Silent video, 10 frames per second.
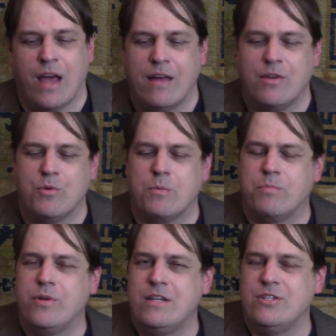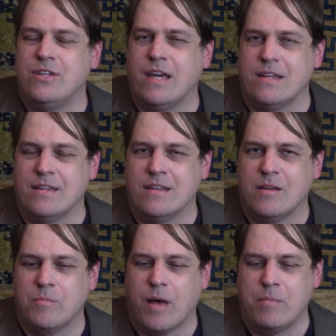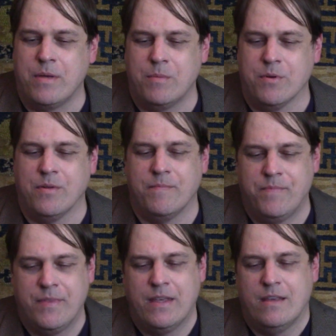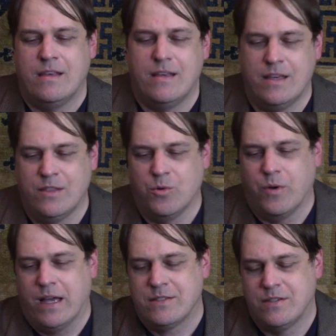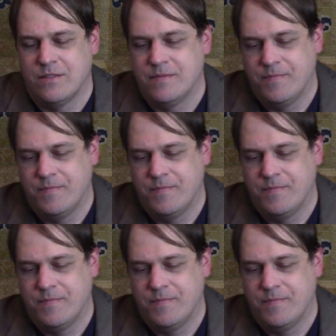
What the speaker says: how they were appreciated by people in the West.